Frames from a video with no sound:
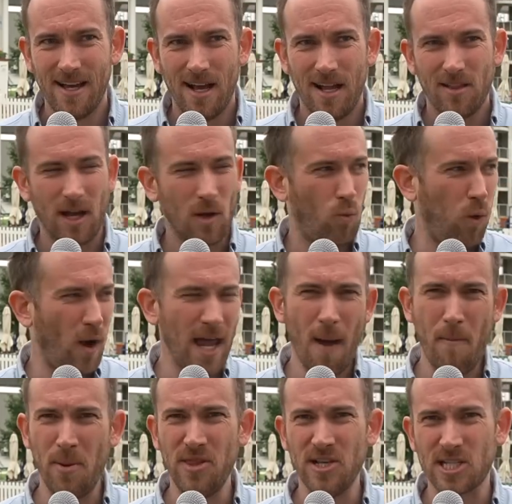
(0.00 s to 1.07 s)
Like, what
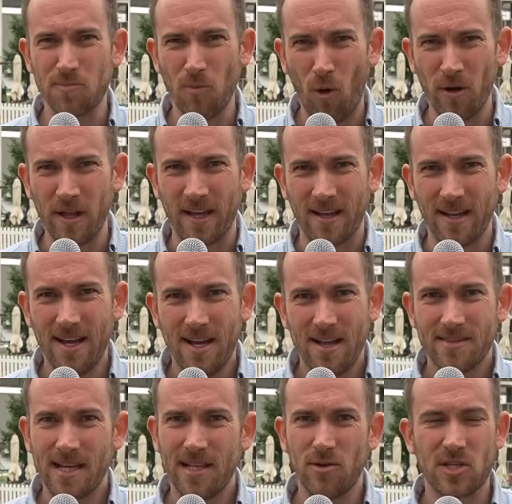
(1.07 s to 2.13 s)
happened this morning?
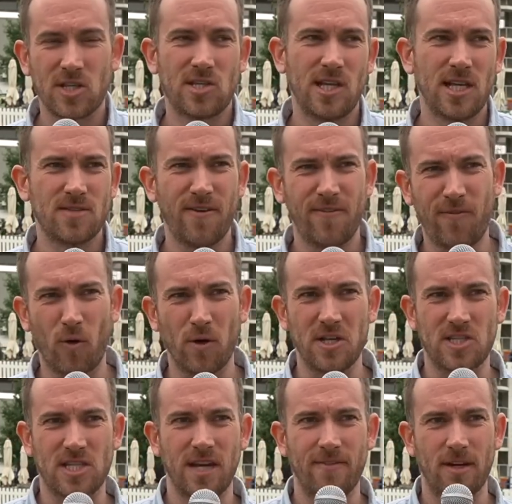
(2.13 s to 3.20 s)
They lost 6 for
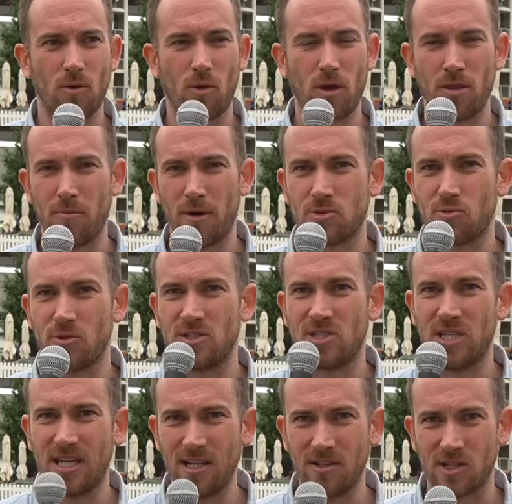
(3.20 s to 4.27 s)
47 in one of the
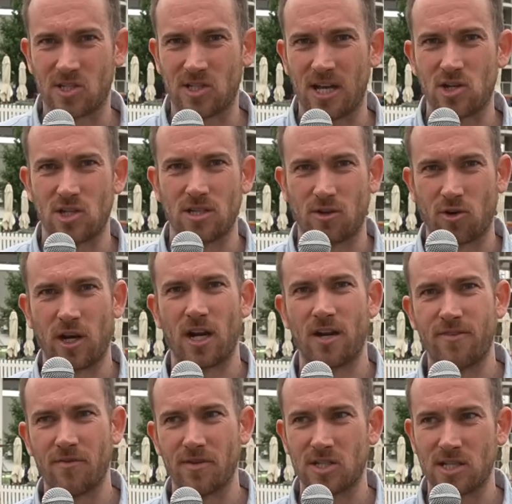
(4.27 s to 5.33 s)
ridiculous sessions of cricket I've
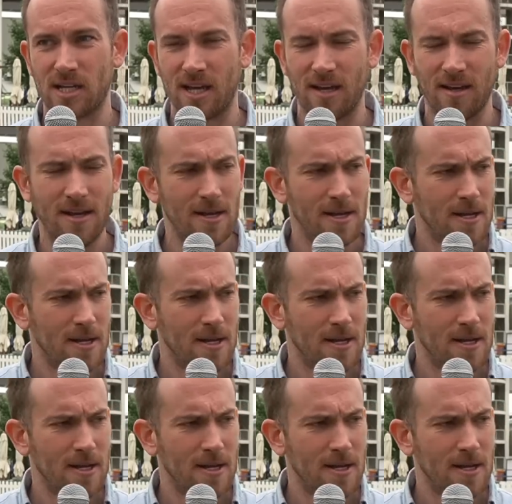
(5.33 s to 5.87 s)
ever seen.